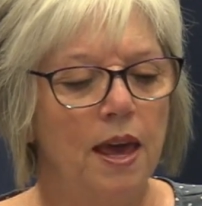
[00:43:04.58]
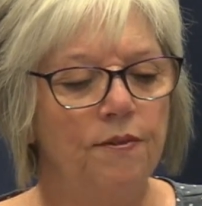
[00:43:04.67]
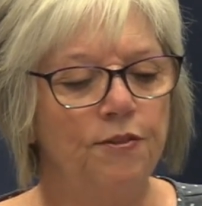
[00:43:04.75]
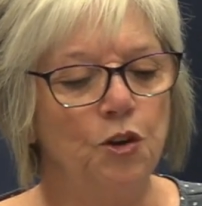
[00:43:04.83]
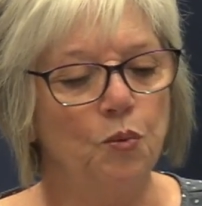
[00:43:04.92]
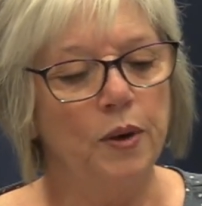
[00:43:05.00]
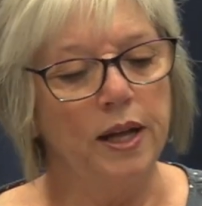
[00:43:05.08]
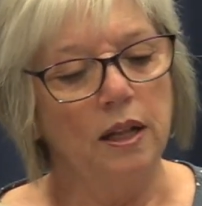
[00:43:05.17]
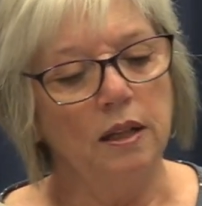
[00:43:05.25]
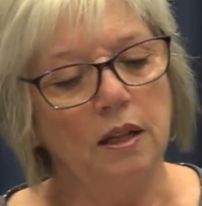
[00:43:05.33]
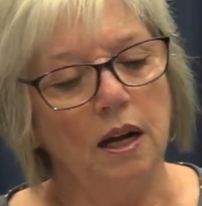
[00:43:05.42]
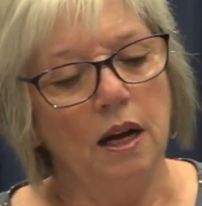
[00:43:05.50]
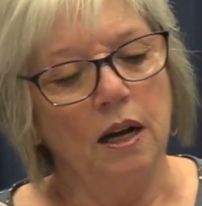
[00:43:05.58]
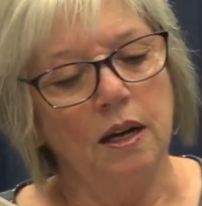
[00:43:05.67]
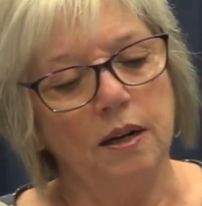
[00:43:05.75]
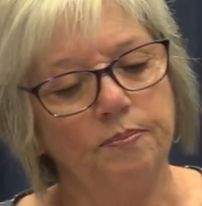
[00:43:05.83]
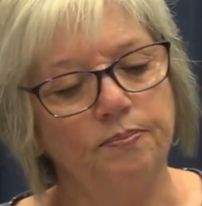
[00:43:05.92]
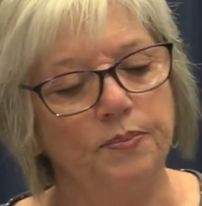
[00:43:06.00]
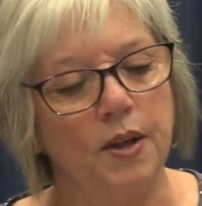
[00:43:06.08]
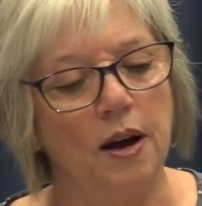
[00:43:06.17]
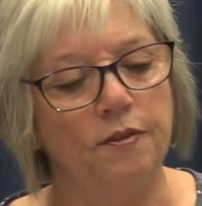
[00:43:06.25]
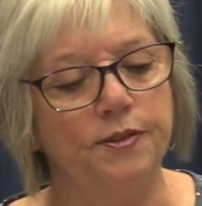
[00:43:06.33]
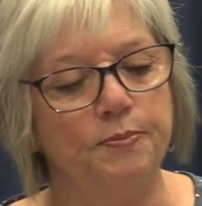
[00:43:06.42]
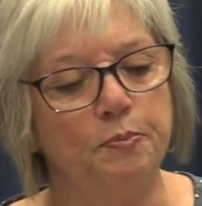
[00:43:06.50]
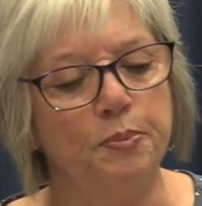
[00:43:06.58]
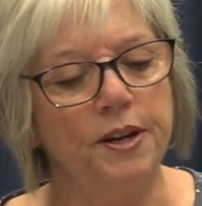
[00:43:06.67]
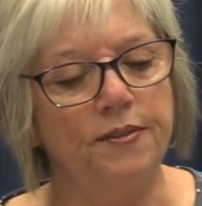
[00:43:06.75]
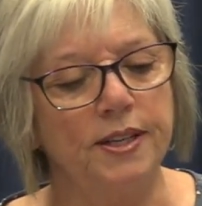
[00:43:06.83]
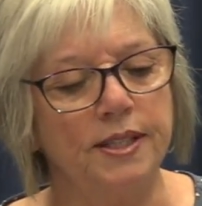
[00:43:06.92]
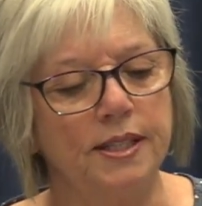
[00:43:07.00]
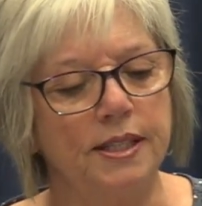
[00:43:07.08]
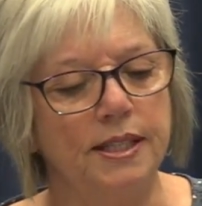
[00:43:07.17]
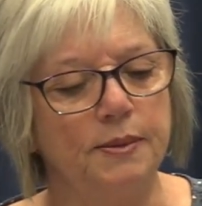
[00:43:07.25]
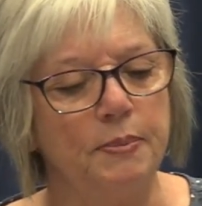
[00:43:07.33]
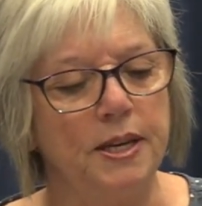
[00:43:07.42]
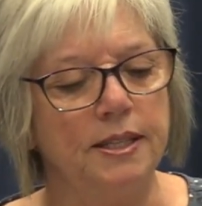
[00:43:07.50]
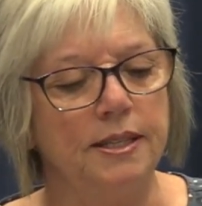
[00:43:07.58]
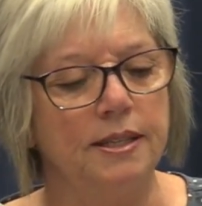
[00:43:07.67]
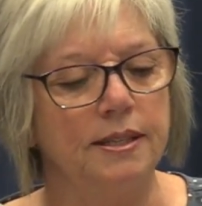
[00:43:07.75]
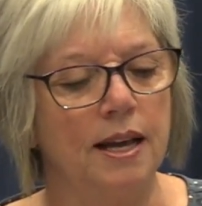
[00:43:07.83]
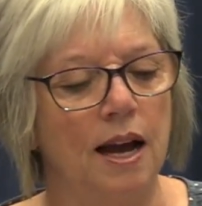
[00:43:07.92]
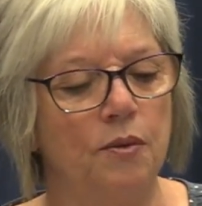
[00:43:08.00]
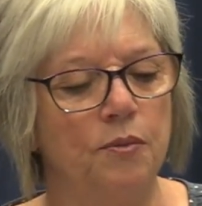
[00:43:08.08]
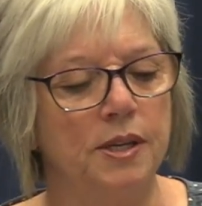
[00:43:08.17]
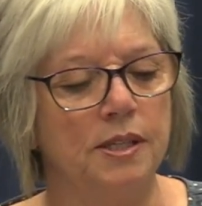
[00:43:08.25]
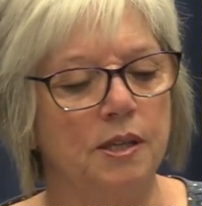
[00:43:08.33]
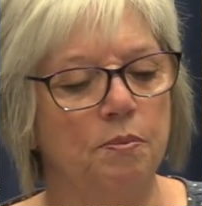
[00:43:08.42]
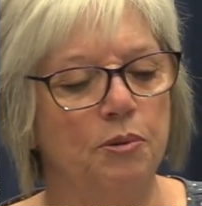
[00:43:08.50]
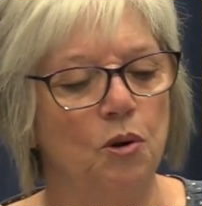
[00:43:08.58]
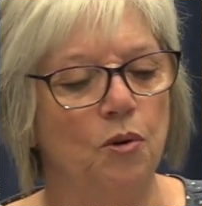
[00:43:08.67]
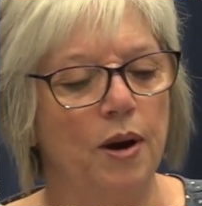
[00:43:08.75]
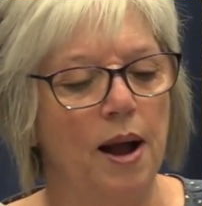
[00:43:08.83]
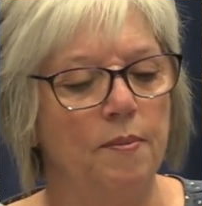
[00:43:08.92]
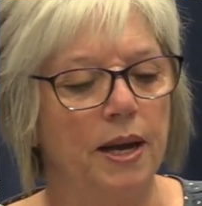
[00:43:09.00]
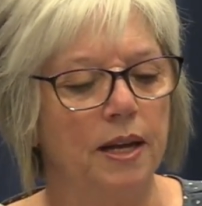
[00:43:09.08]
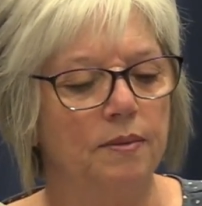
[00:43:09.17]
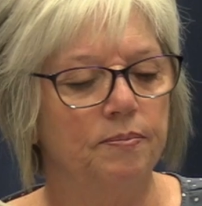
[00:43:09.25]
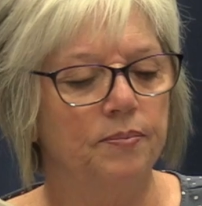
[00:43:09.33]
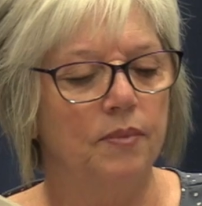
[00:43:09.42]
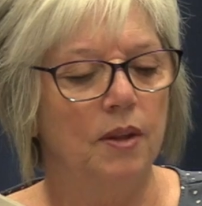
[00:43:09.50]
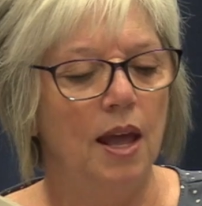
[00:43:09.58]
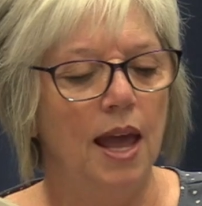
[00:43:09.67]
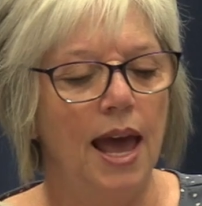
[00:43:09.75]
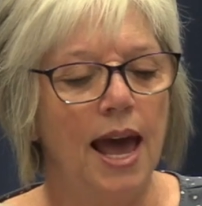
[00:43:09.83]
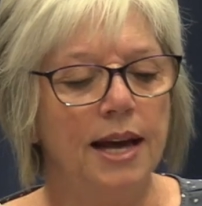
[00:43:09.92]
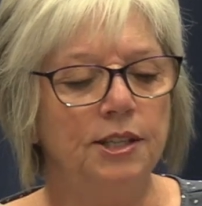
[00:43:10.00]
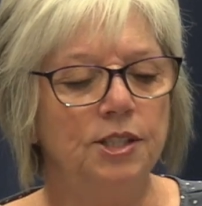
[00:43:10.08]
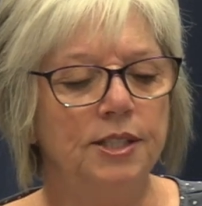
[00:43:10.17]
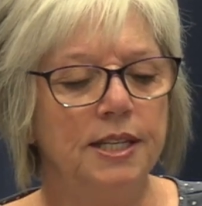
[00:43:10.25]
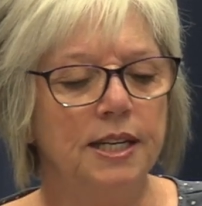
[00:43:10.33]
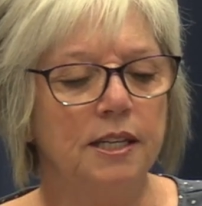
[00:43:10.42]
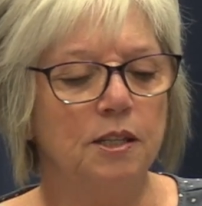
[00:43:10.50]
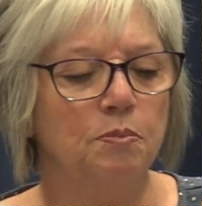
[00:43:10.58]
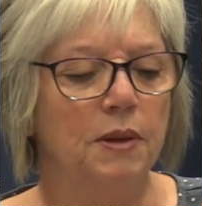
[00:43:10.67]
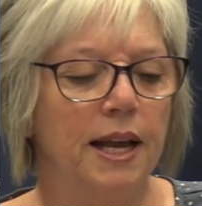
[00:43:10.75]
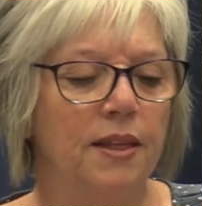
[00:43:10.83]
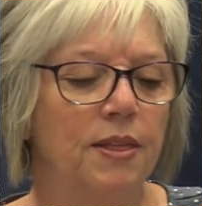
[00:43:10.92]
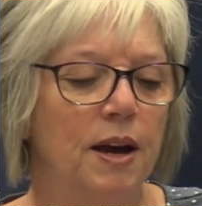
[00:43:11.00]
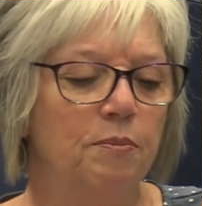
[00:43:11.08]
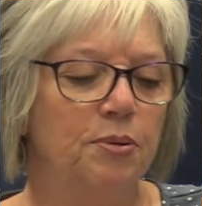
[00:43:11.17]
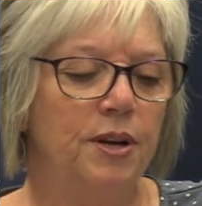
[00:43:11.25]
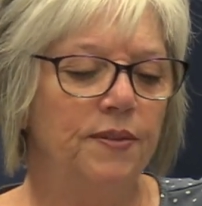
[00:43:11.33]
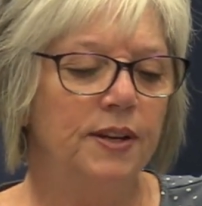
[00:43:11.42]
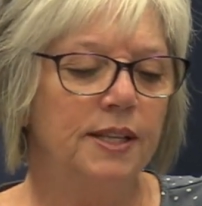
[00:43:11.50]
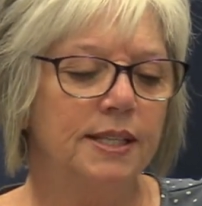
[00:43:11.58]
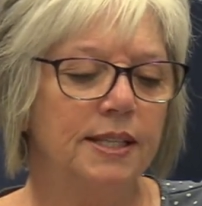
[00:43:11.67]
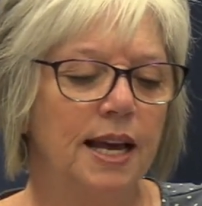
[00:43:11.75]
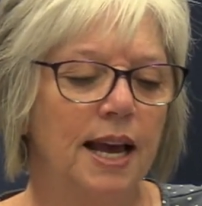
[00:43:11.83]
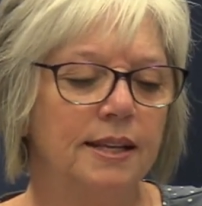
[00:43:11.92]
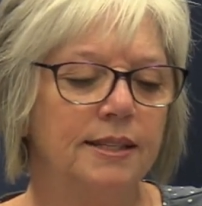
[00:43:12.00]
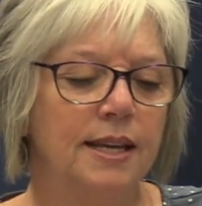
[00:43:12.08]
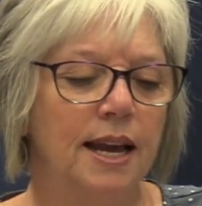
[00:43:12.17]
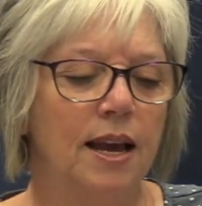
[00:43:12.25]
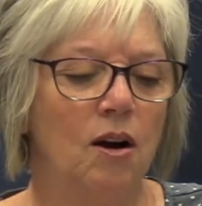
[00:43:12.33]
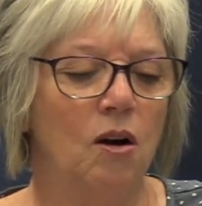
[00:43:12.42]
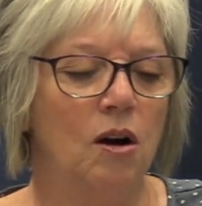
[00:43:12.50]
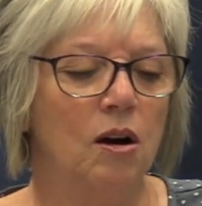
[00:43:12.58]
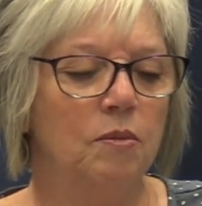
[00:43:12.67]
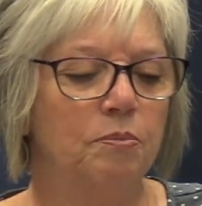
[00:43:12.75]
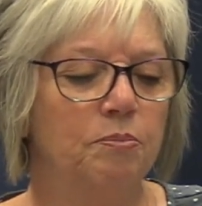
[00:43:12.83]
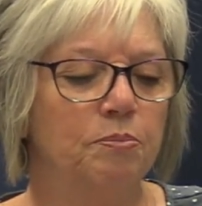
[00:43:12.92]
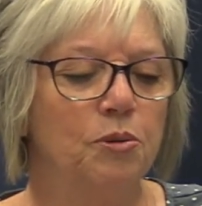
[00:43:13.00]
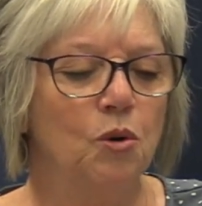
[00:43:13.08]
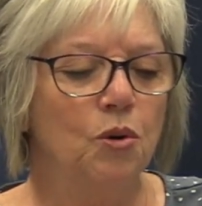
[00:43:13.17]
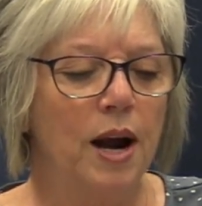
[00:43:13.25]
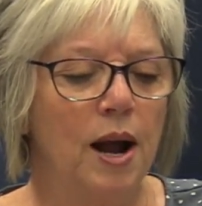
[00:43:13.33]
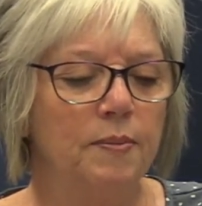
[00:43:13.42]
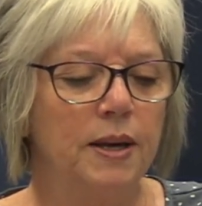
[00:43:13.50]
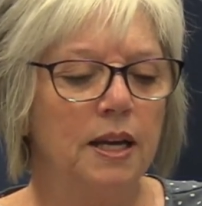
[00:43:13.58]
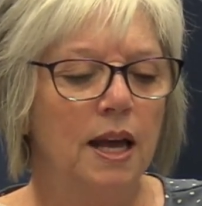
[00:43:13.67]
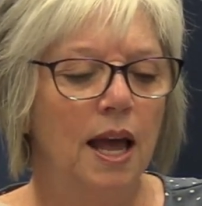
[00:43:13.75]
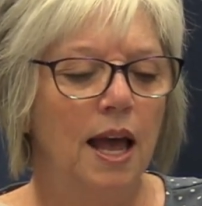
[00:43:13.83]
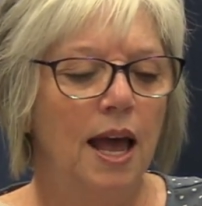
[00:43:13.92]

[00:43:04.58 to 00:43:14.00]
if you will, um, of previous species at risk programming. Anderson explained that previous SAR programming